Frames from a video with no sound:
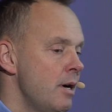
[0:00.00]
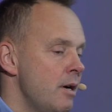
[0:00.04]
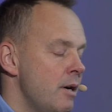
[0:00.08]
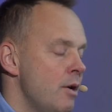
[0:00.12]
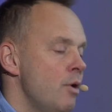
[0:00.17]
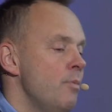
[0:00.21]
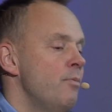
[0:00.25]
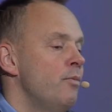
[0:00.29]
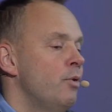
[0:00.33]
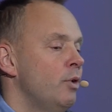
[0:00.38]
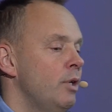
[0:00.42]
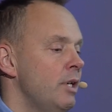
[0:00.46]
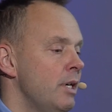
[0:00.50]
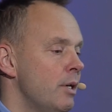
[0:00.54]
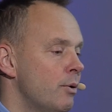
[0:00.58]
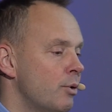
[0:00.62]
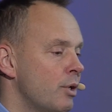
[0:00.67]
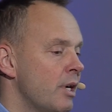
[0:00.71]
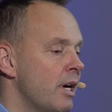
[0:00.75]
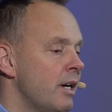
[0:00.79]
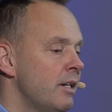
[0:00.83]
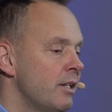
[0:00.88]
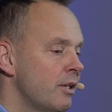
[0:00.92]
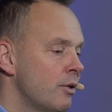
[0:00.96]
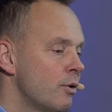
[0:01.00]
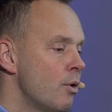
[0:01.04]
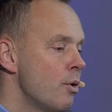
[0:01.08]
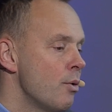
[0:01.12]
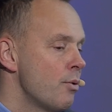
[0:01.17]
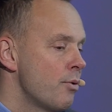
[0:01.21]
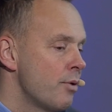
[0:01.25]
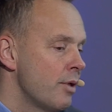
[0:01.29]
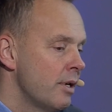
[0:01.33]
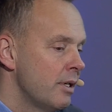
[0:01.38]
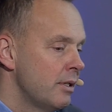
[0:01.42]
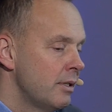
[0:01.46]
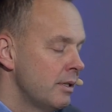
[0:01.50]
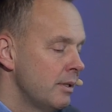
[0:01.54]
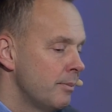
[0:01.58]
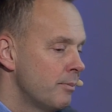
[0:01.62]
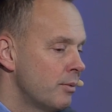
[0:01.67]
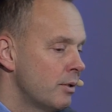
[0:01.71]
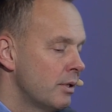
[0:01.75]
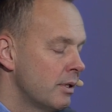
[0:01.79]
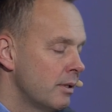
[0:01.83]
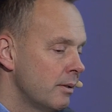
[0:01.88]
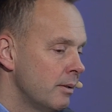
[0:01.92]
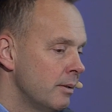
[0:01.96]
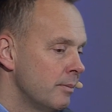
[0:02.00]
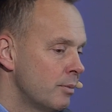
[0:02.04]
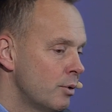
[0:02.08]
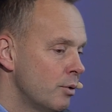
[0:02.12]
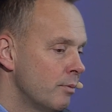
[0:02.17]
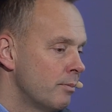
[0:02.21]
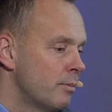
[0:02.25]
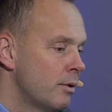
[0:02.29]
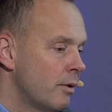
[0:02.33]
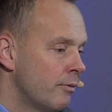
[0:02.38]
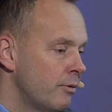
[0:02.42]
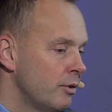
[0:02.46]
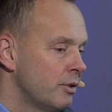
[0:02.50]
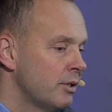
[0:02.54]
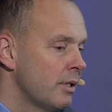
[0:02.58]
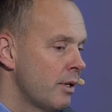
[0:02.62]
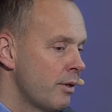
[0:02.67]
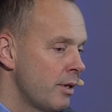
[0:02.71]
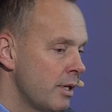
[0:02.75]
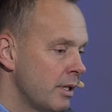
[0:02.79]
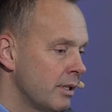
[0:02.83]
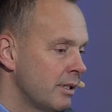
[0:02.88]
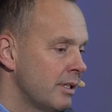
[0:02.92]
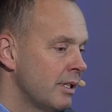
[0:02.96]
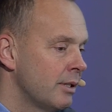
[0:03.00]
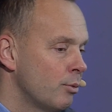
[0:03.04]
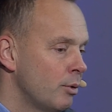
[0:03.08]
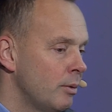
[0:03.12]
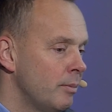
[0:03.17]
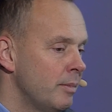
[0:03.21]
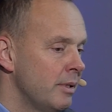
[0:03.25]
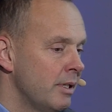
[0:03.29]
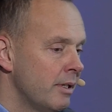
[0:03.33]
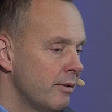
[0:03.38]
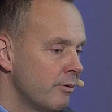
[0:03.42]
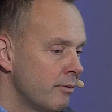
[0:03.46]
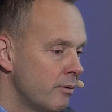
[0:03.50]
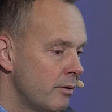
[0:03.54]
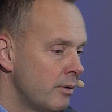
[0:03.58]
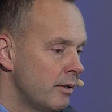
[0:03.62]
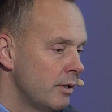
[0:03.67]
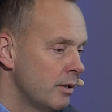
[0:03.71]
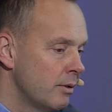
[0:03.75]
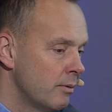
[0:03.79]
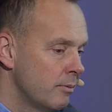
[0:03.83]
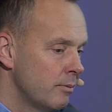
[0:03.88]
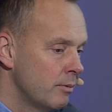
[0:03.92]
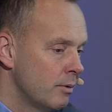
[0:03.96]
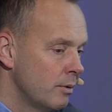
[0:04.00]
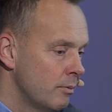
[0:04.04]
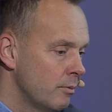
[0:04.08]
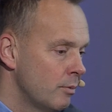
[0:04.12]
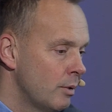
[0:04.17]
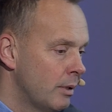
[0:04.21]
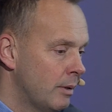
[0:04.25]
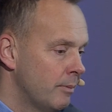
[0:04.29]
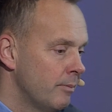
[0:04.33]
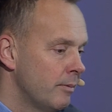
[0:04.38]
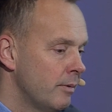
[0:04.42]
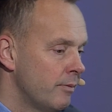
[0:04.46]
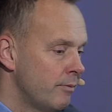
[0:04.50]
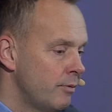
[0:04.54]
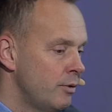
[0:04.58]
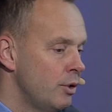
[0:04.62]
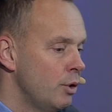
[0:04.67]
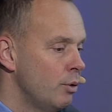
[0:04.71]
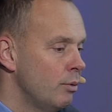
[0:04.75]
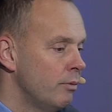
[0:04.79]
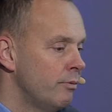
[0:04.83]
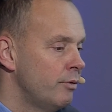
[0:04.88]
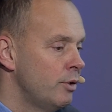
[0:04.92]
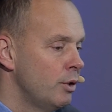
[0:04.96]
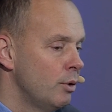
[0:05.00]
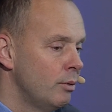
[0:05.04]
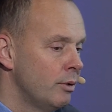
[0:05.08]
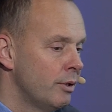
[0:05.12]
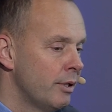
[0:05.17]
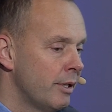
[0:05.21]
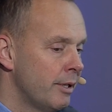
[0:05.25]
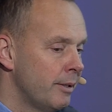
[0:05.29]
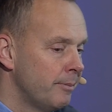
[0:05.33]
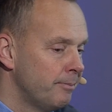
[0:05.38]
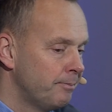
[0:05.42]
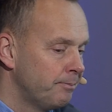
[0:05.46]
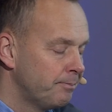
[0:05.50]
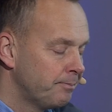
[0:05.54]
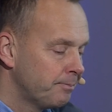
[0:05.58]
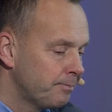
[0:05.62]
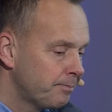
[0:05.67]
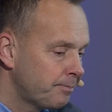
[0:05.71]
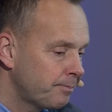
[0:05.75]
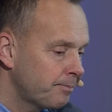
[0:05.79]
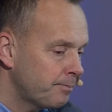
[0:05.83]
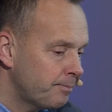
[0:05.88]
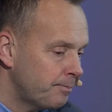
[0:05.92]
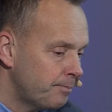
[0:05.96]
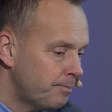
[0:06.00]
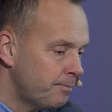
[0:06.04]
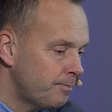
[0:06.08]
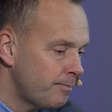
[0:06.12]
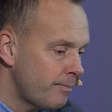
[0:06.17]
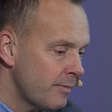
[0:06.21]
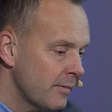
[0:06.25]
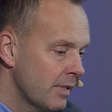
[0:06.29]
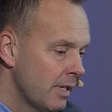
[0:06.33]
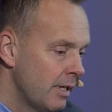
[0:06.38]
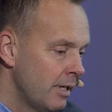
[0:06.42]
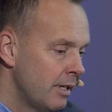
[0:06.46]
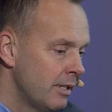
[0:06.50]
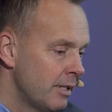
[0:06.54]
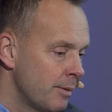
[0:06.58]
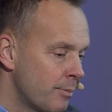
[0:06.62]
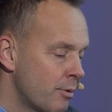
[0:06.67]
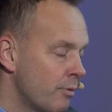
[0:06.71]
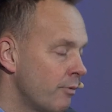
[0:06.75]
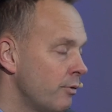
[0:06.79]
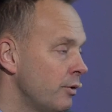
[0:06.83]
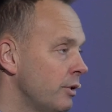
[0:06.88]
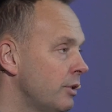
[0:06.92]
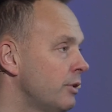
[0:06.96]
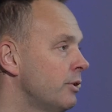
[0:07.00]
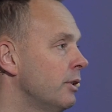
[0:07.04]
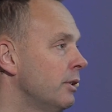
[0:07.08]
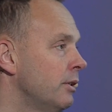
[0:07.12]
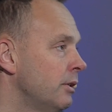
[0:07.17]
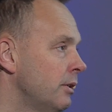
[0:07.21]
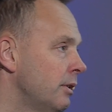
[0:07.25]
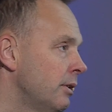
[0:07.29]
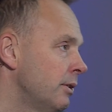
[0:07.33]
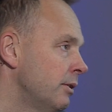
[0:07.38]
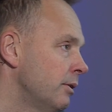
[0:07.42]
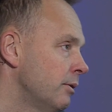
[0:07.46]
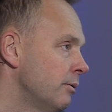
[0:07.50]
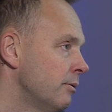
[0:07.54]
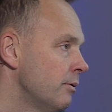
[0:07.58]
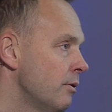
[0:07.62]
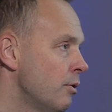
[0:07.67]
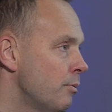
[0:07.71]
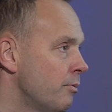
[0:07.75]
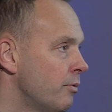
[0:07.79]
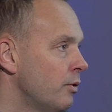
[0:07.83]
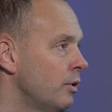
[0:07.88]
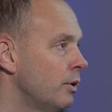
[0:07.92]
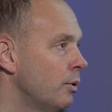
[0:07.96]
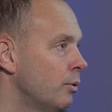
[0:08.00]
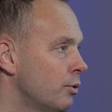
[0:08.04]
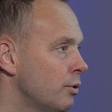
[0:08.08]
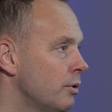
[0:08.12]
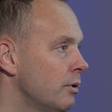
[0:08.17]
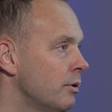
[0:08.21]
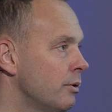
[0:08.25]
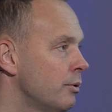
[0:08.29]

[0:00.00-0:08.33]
hopefully organic growth and improved profits. I think that will be a very well fuel the profits and hopefully also